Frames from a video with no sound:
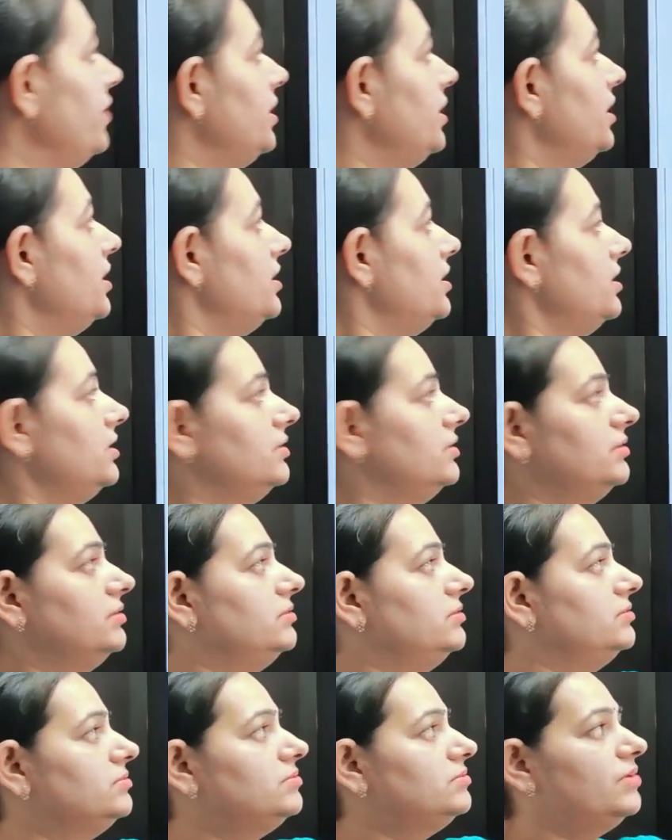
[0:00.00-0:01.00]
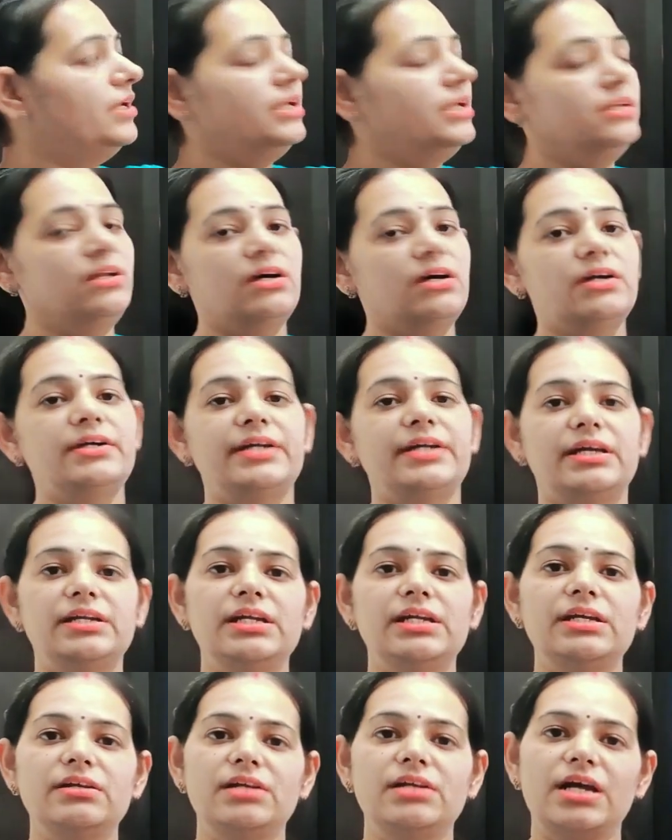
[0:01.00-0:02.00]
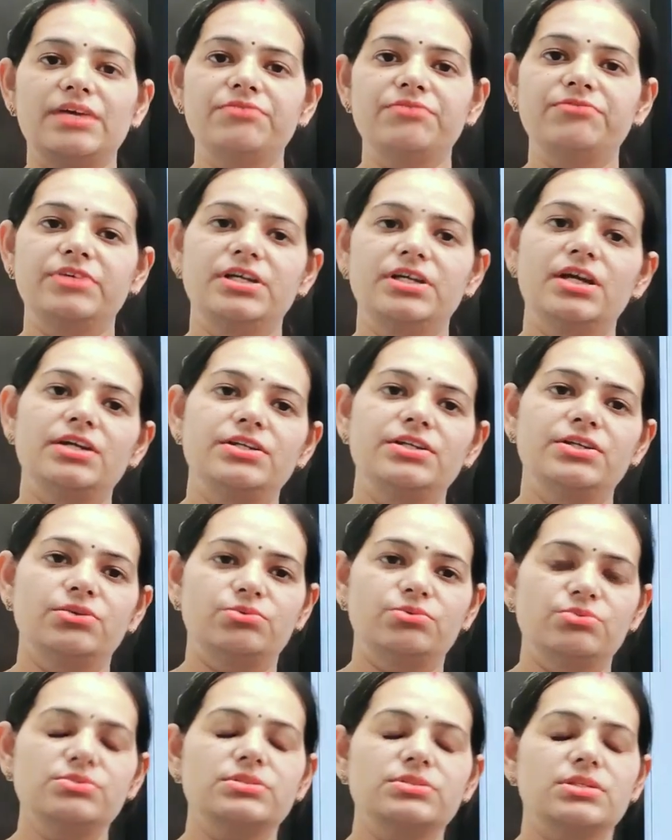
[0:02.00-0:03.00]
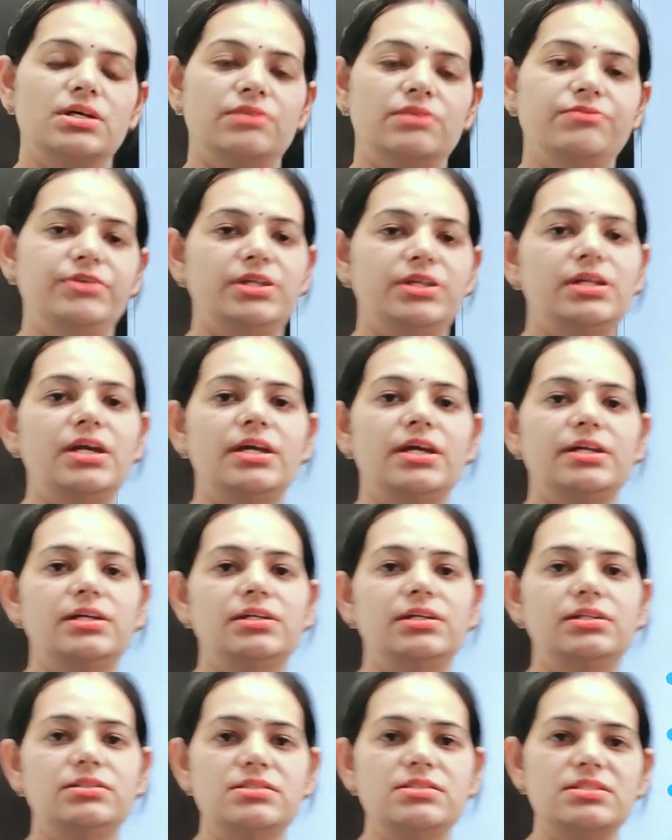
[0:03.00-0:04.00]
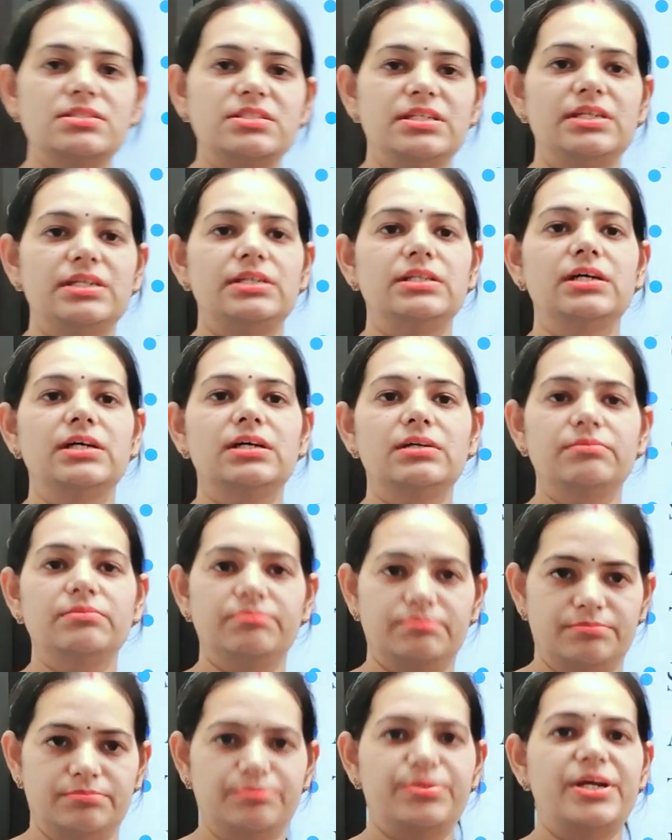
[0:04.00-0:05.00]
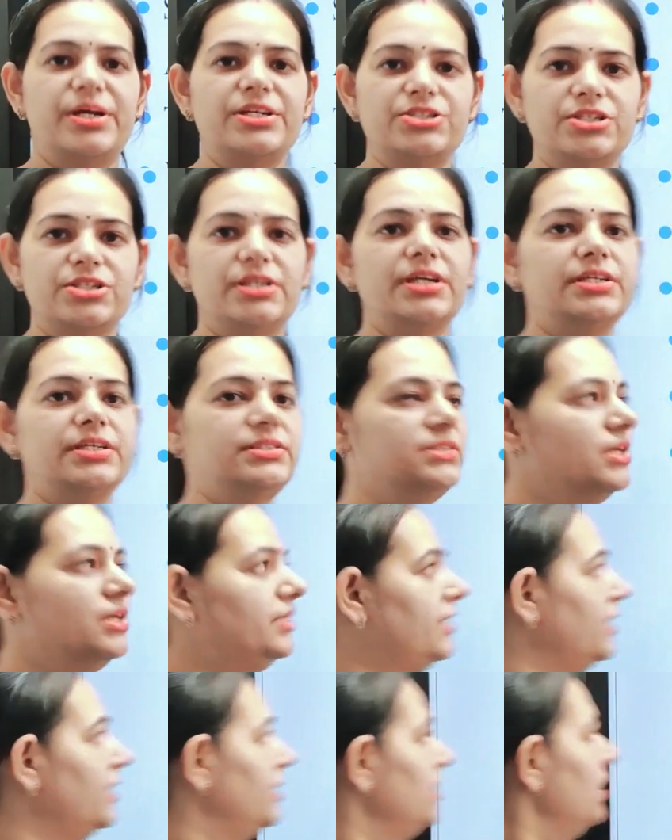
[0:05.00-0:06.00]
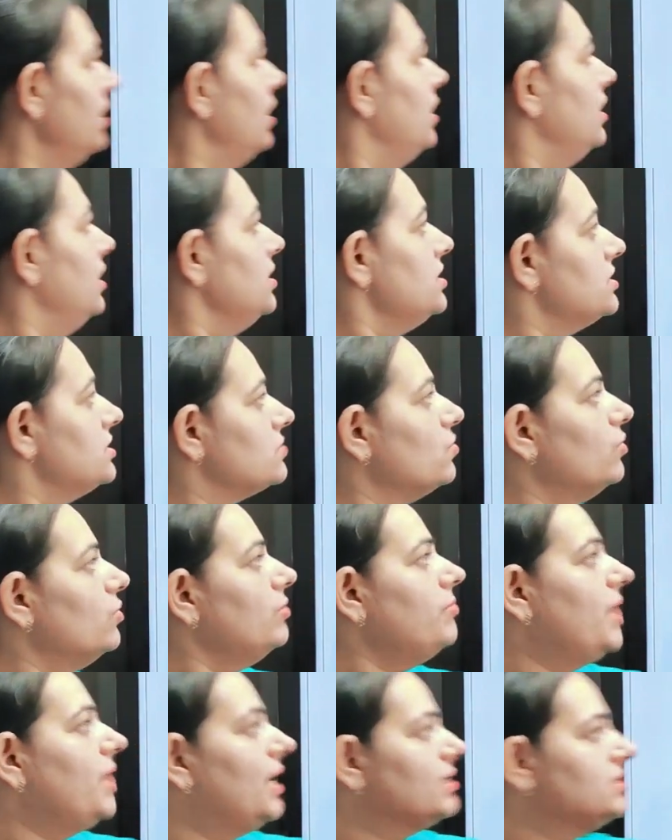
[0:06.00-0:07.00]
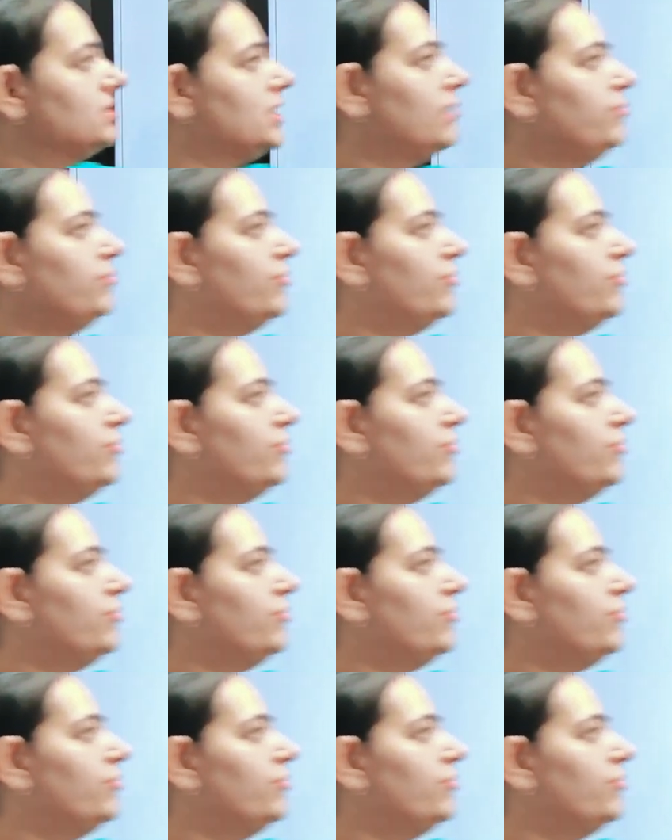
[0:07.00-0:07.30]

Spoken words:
can in our daily life we can see the pressure exerting. School bags are